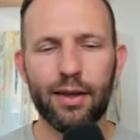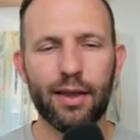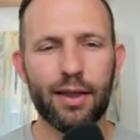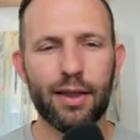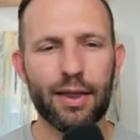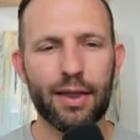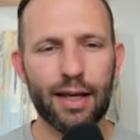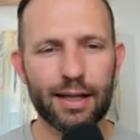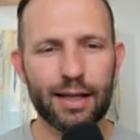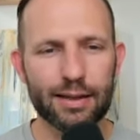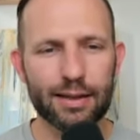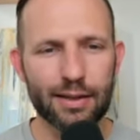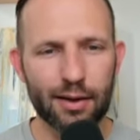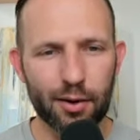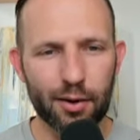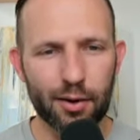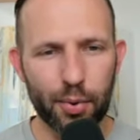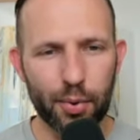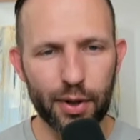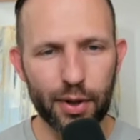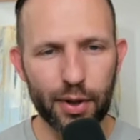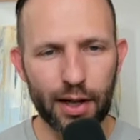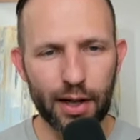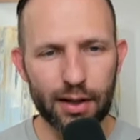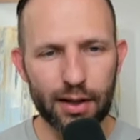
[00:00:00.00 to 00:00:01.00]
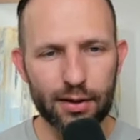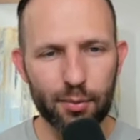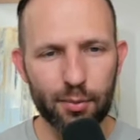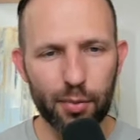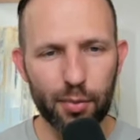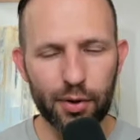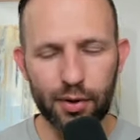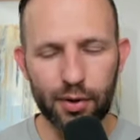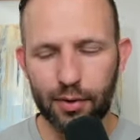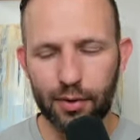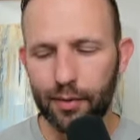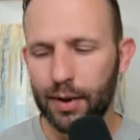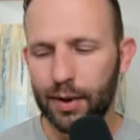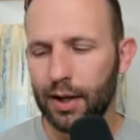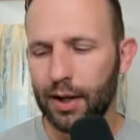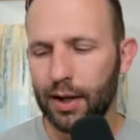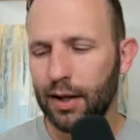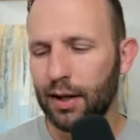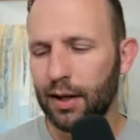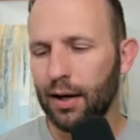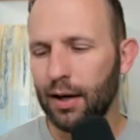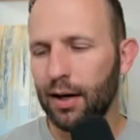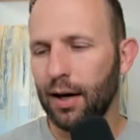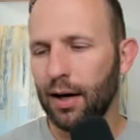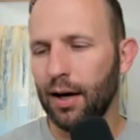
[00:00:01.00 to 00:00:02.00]
things that are predictable,
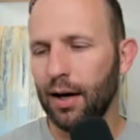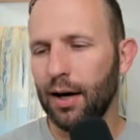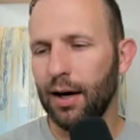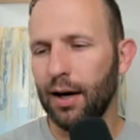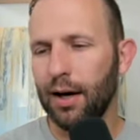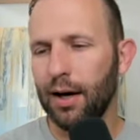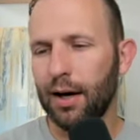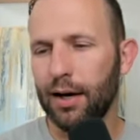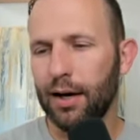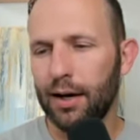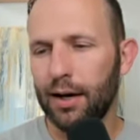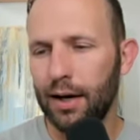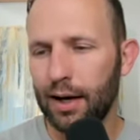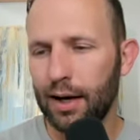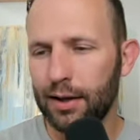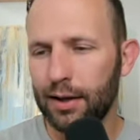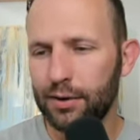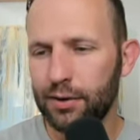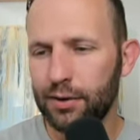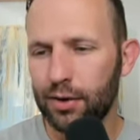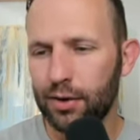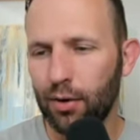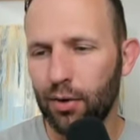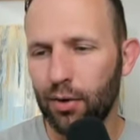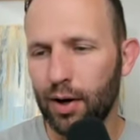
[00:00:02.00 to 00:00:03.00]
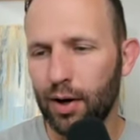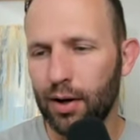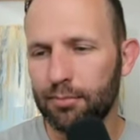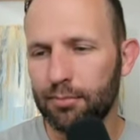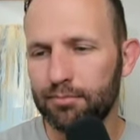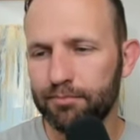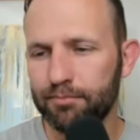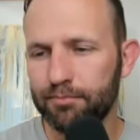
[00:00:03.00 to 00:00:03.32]
uh, and so on.